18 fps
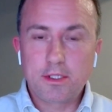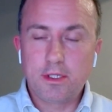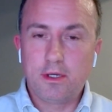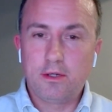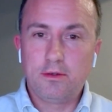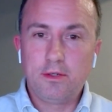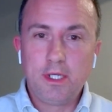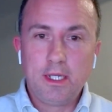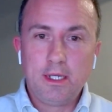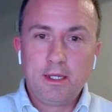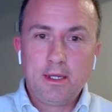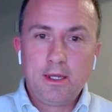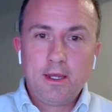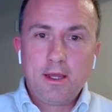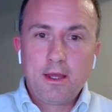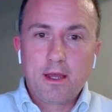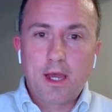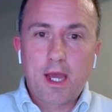So
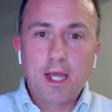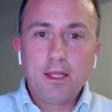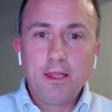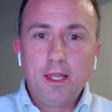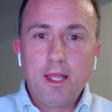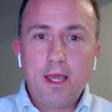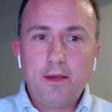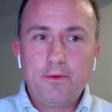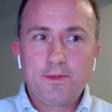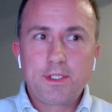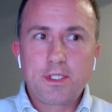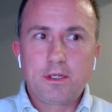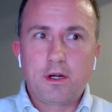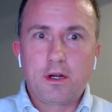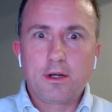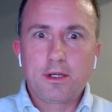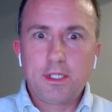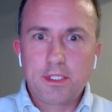I left
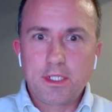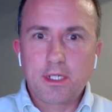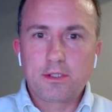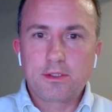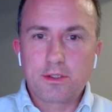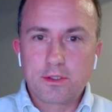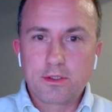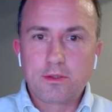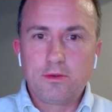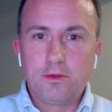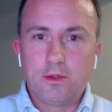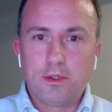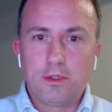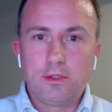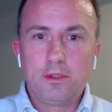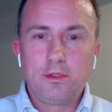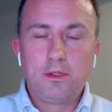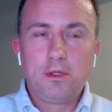architecture
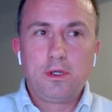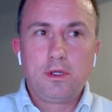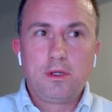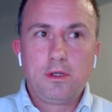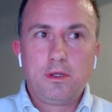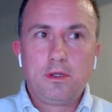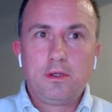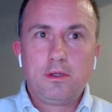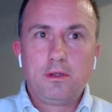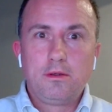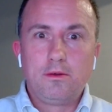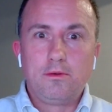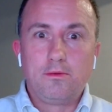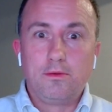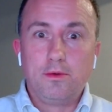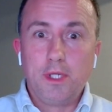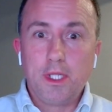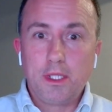school
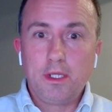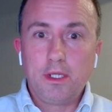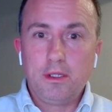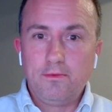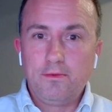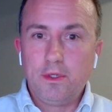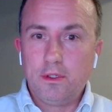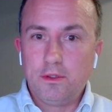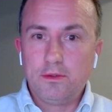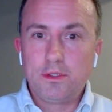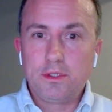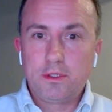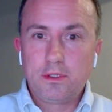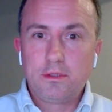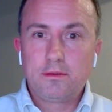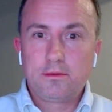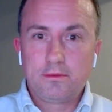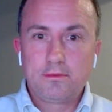really
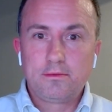confused